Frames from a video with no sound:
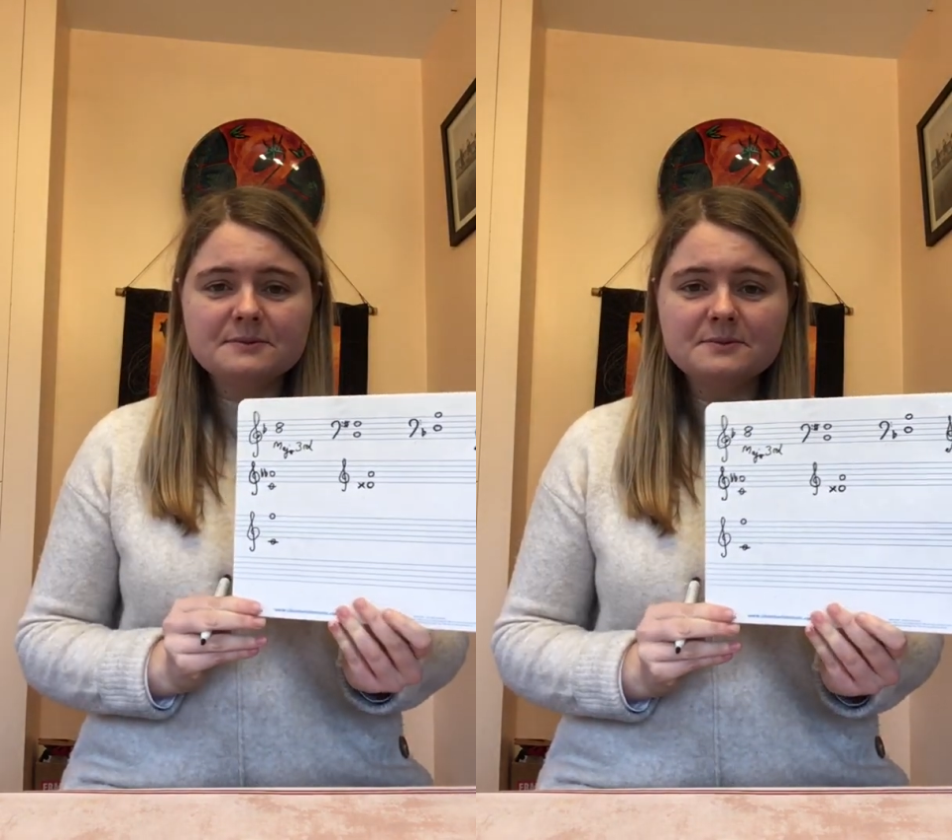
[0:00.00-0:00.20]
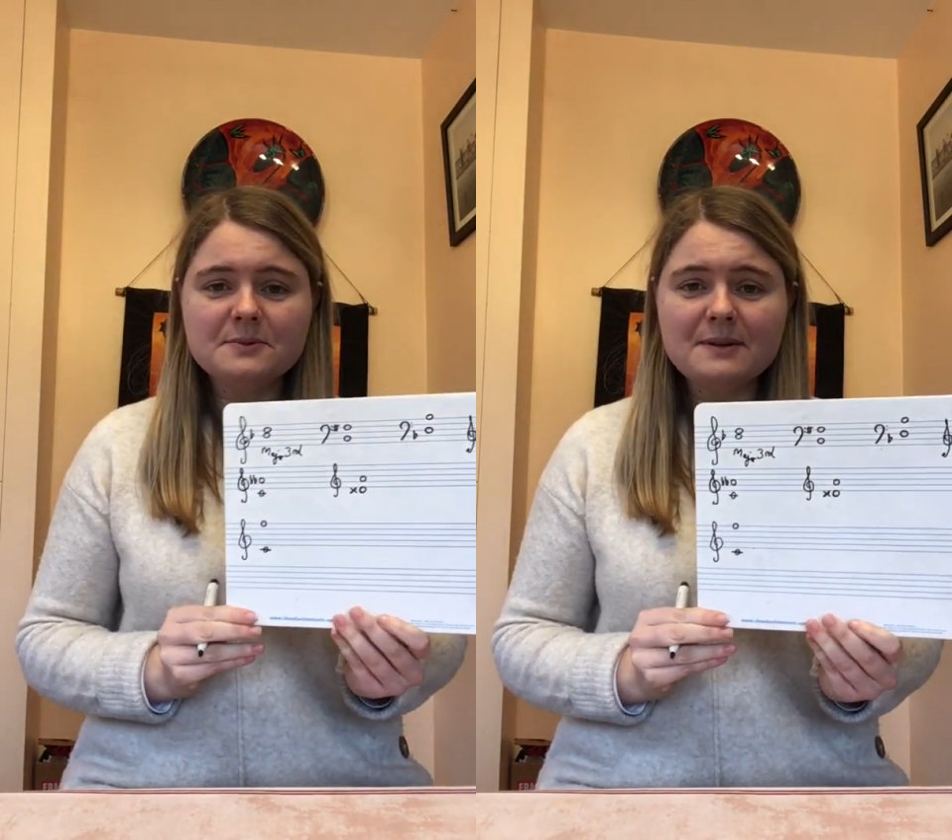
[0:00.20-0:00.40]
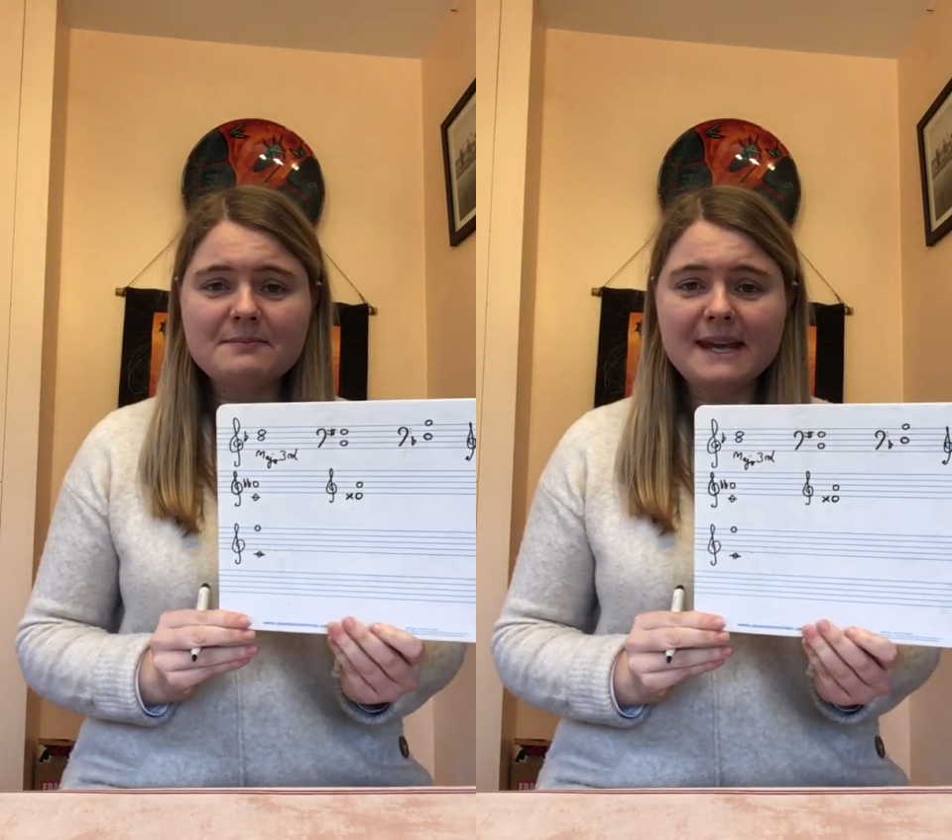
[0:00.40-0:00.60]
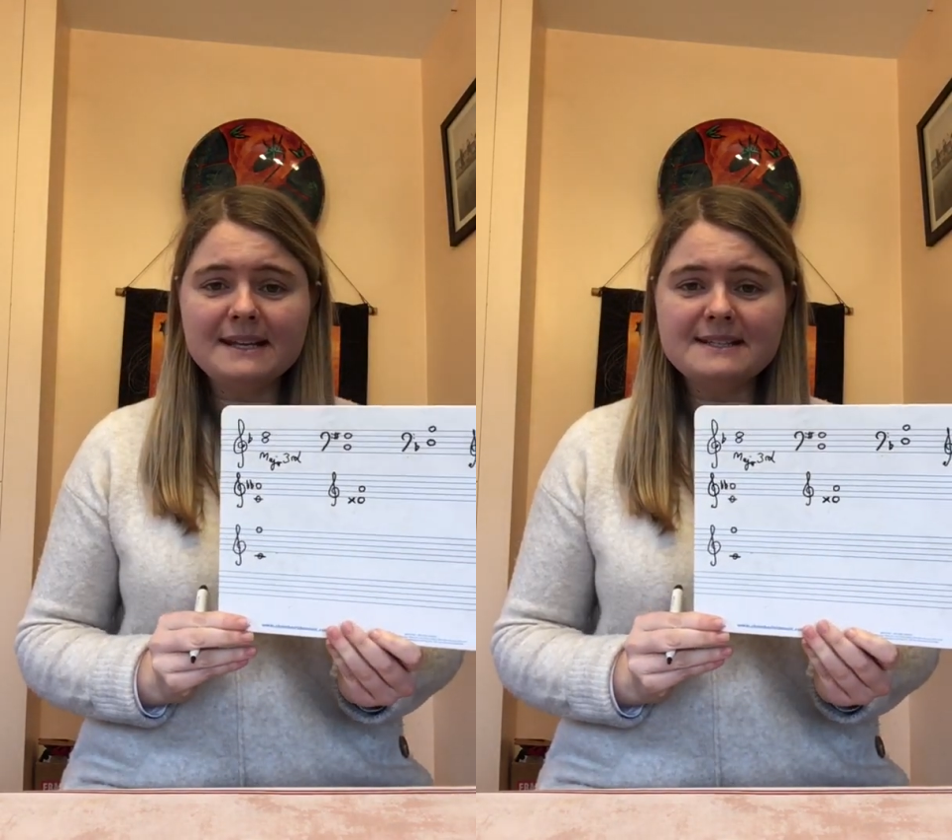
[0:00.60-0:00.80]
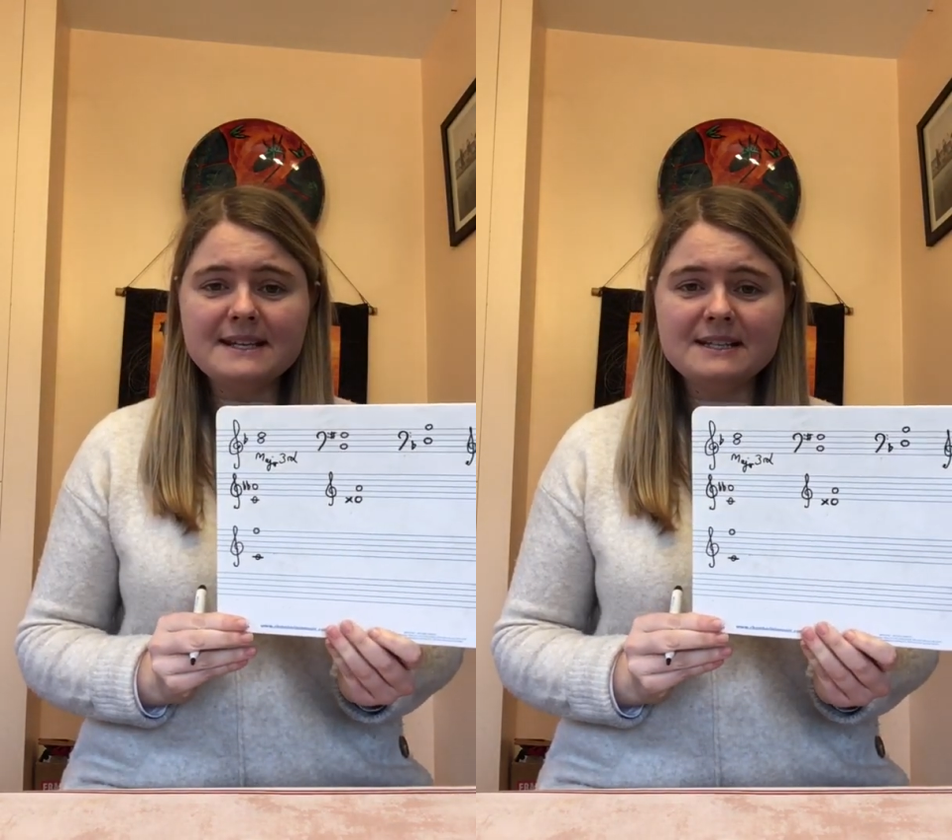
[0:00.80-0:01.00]
were
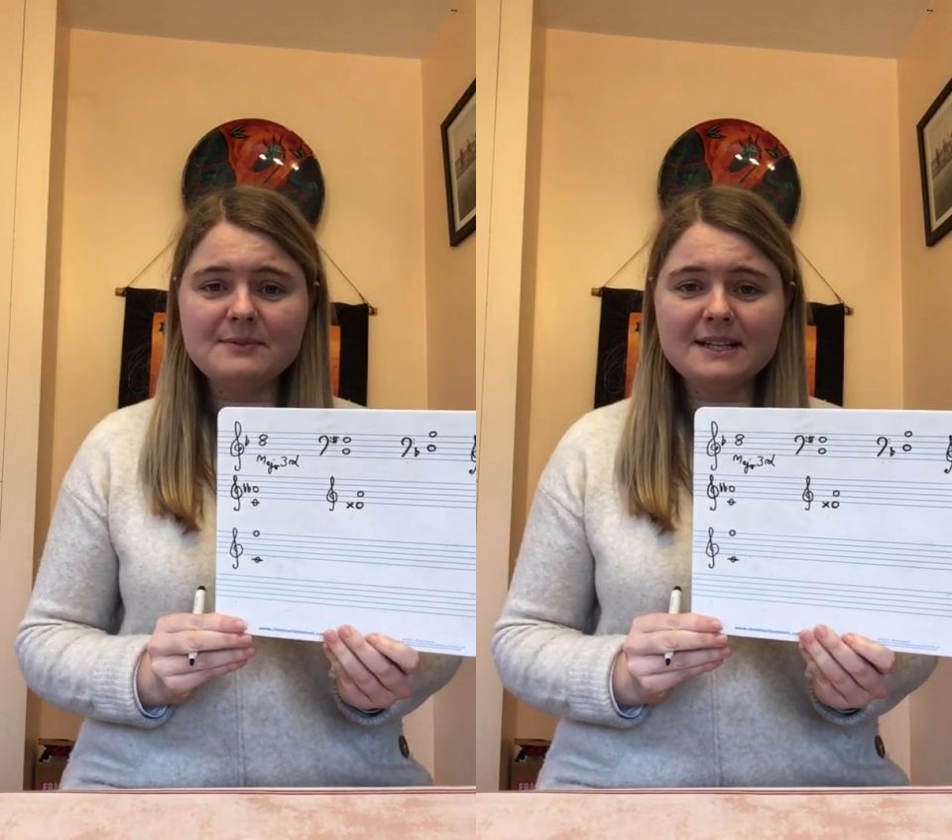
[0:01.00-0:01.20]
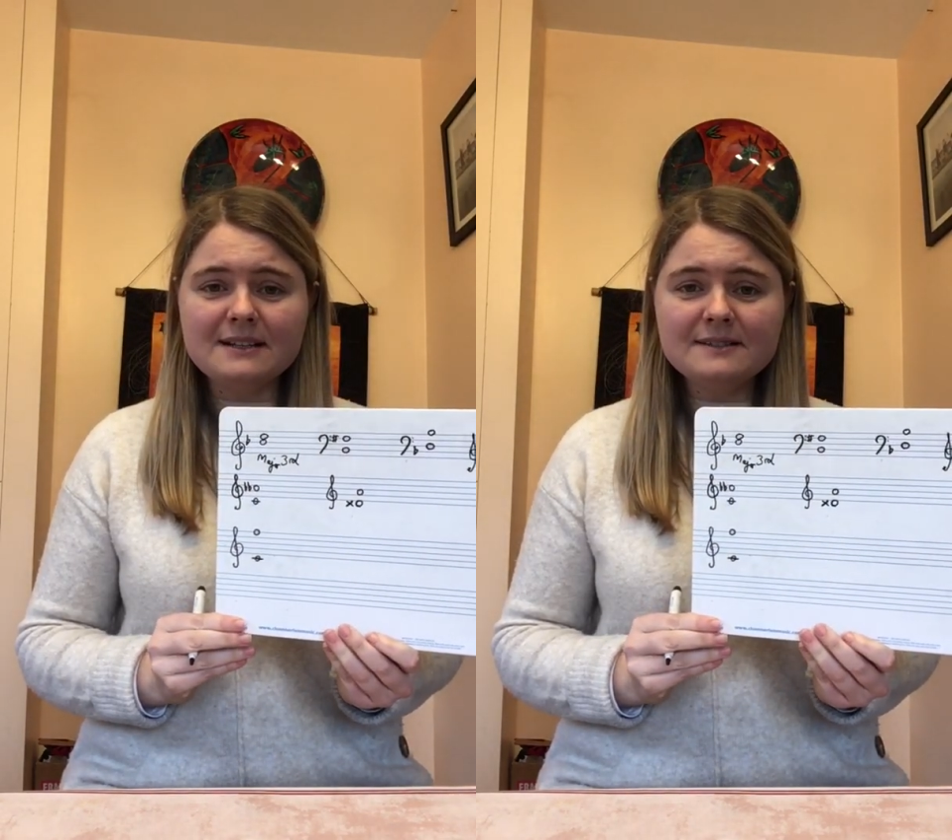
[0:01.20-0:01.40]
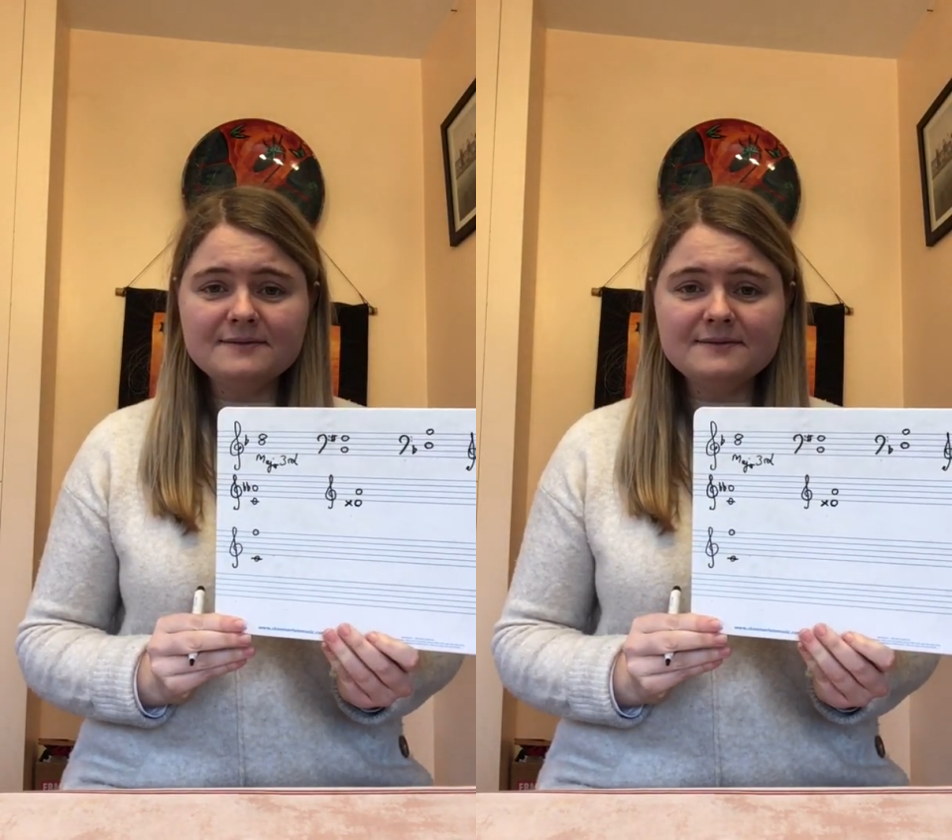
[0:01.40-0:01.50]
made any bigger,